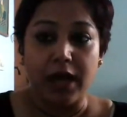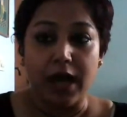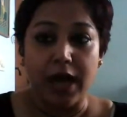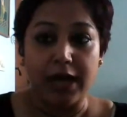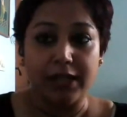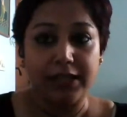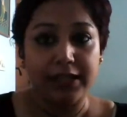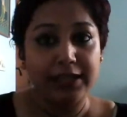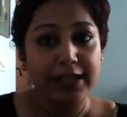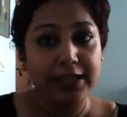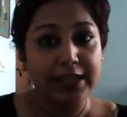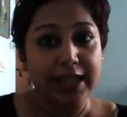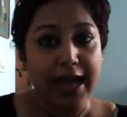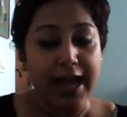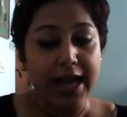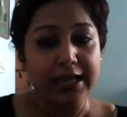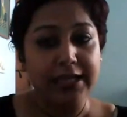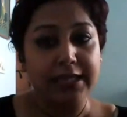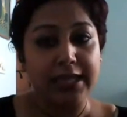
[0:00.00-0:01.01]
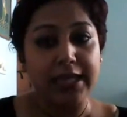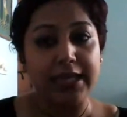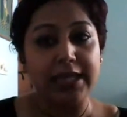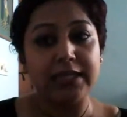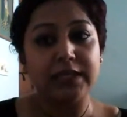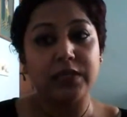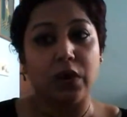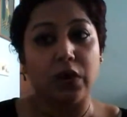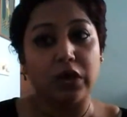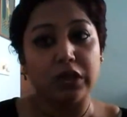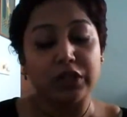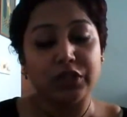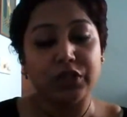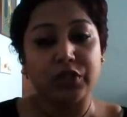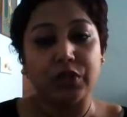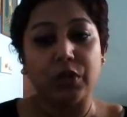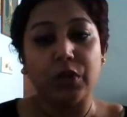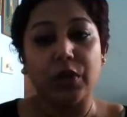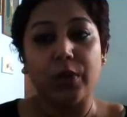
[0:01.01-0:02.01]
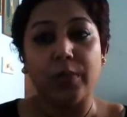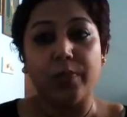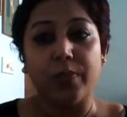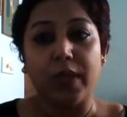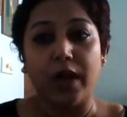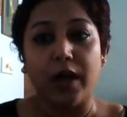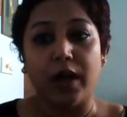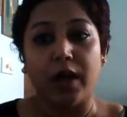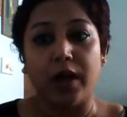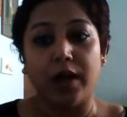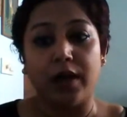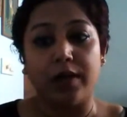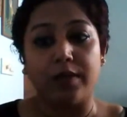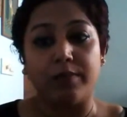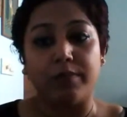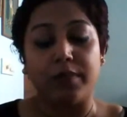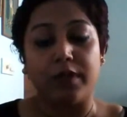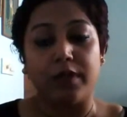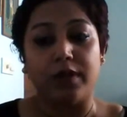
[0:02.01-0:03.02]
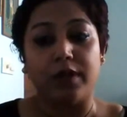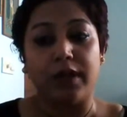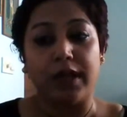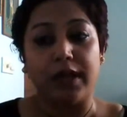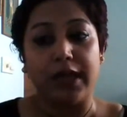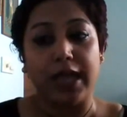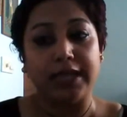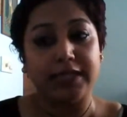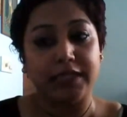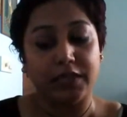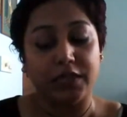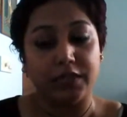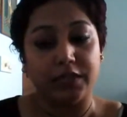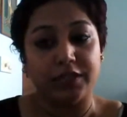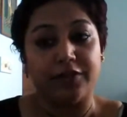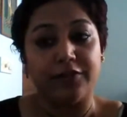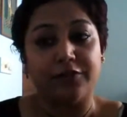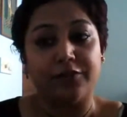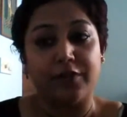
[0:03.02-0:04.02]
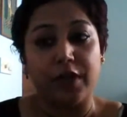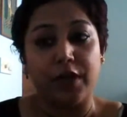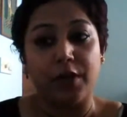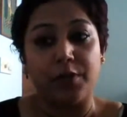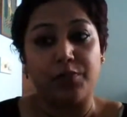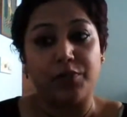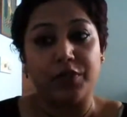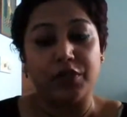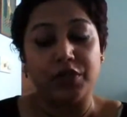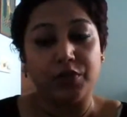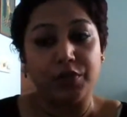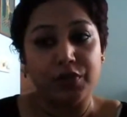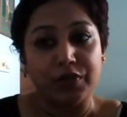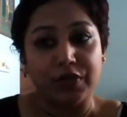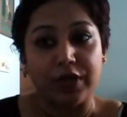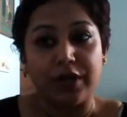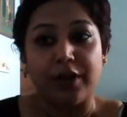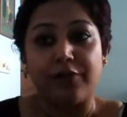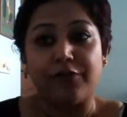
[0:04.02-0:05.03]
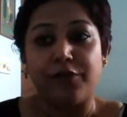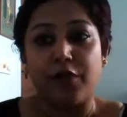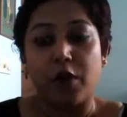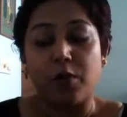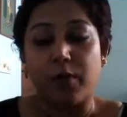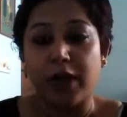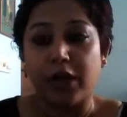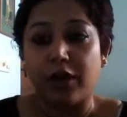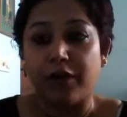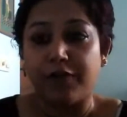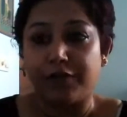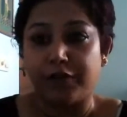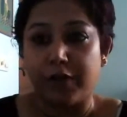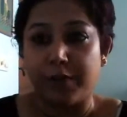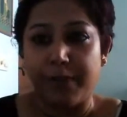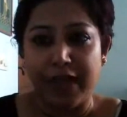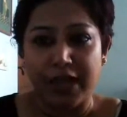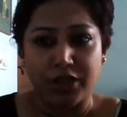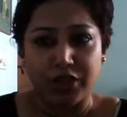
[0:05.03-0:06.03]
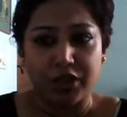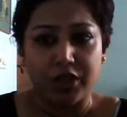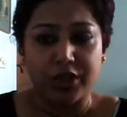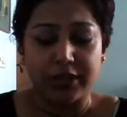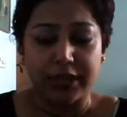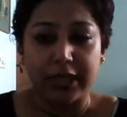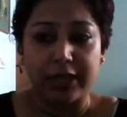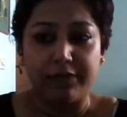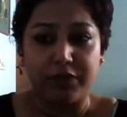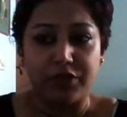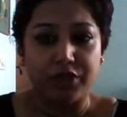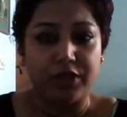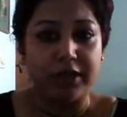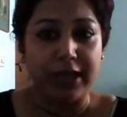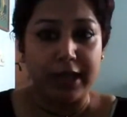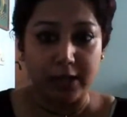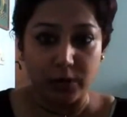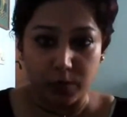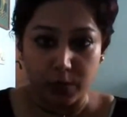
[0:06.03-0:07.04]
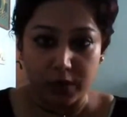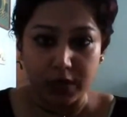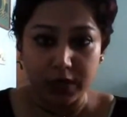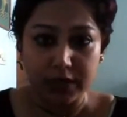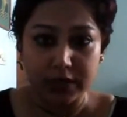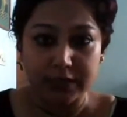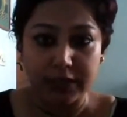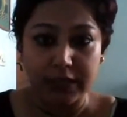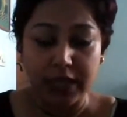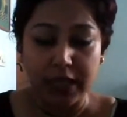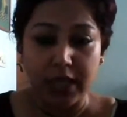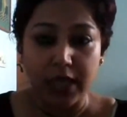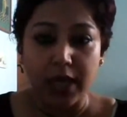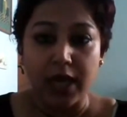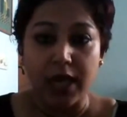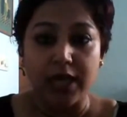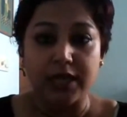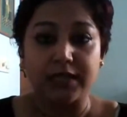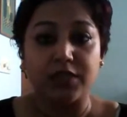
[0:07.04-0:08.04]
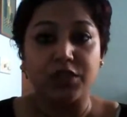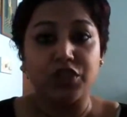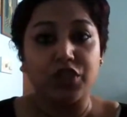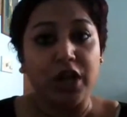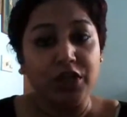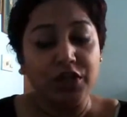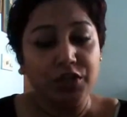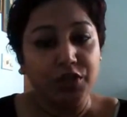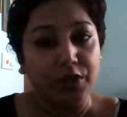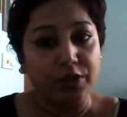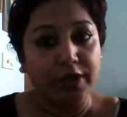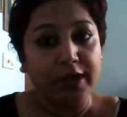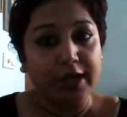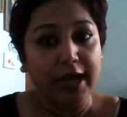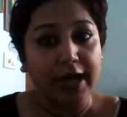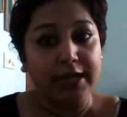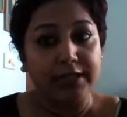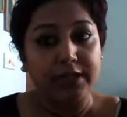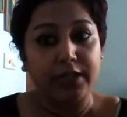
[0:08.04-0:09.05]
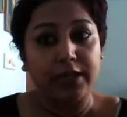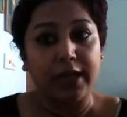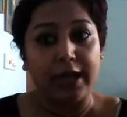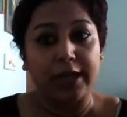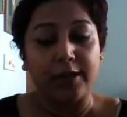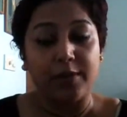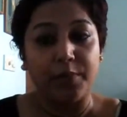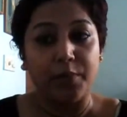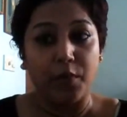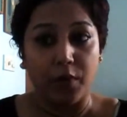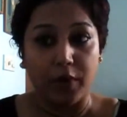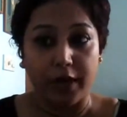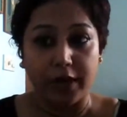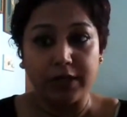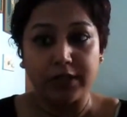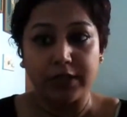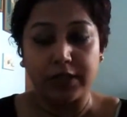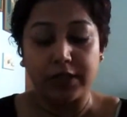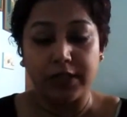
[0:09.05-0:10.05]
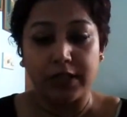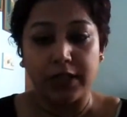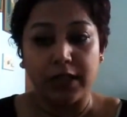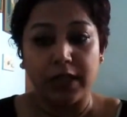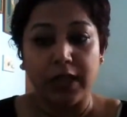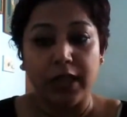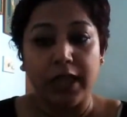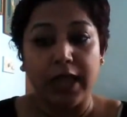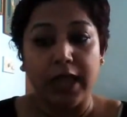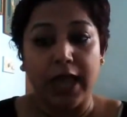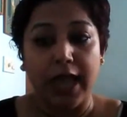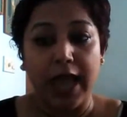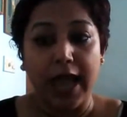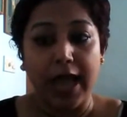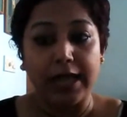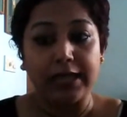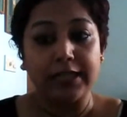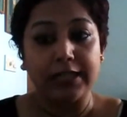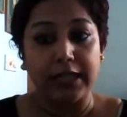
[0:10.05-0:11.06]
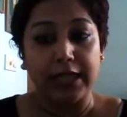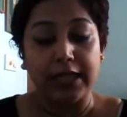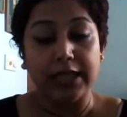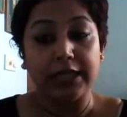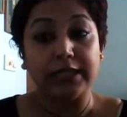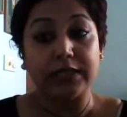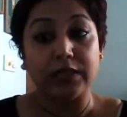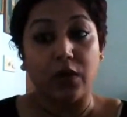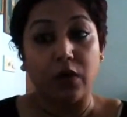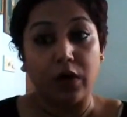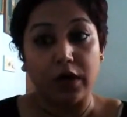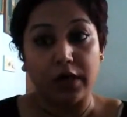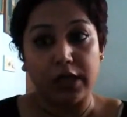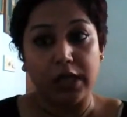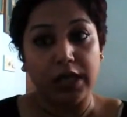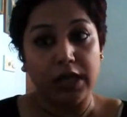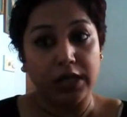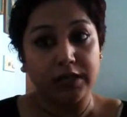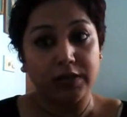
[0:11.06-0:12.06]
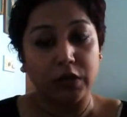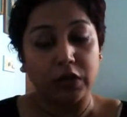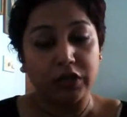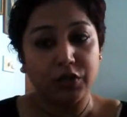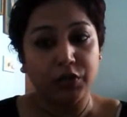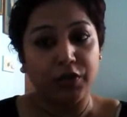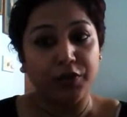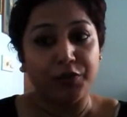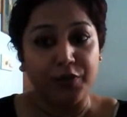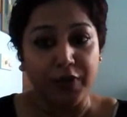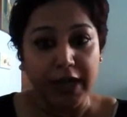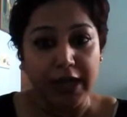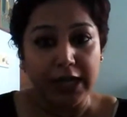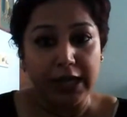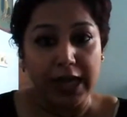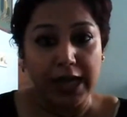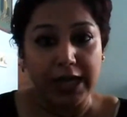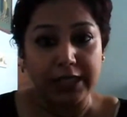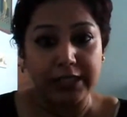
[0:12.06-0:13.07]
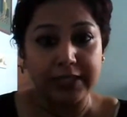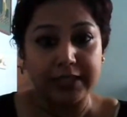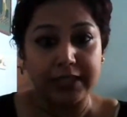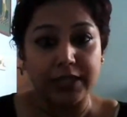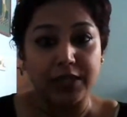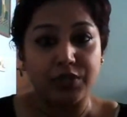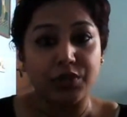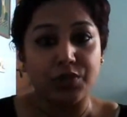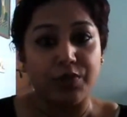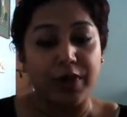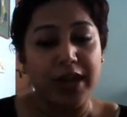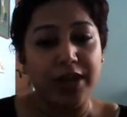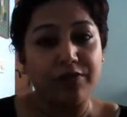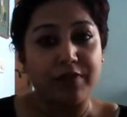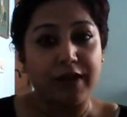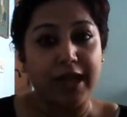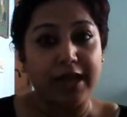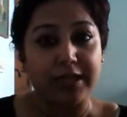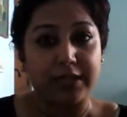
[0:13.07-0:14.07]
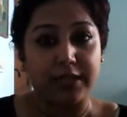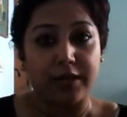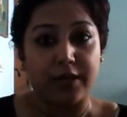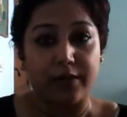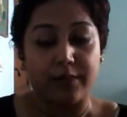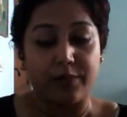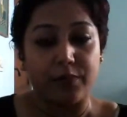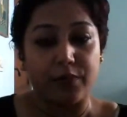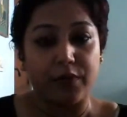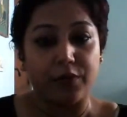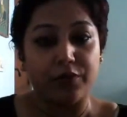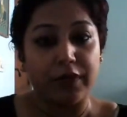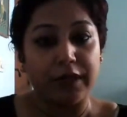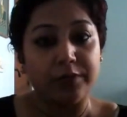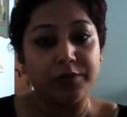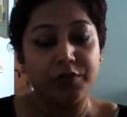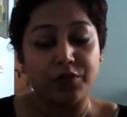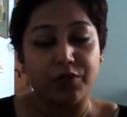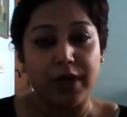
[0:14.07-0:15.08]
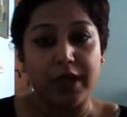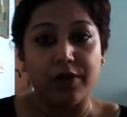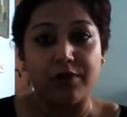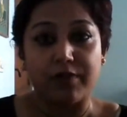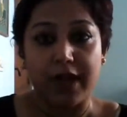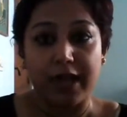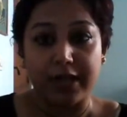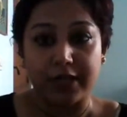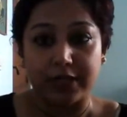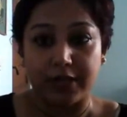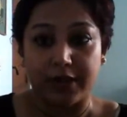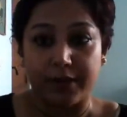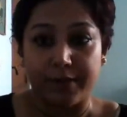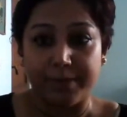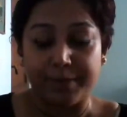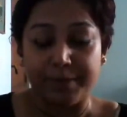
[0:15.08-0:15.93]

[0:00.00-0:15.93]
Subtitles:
Other than that, he is also executive producer for one of the major television networks. He's a short story writer and a poet, and he is also a freelance screenwriter, film screenwriter.